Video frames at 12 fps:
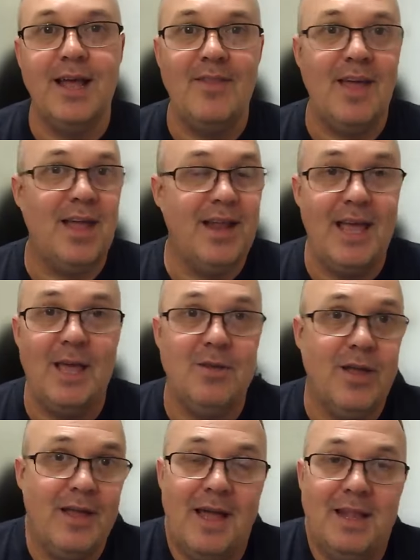and then
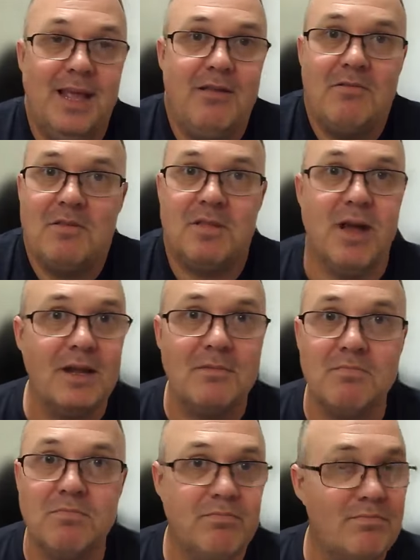he and he
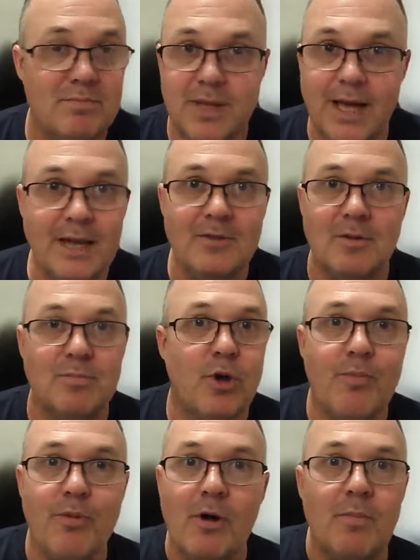started getting them
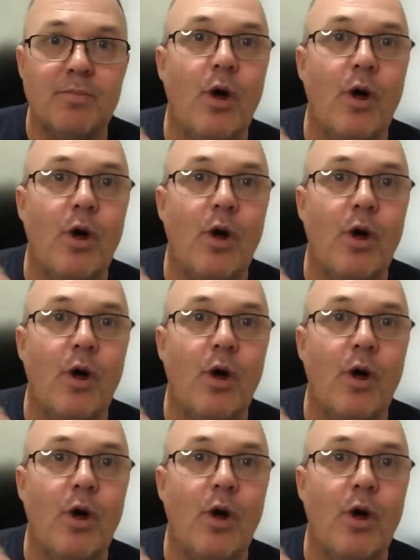no problem.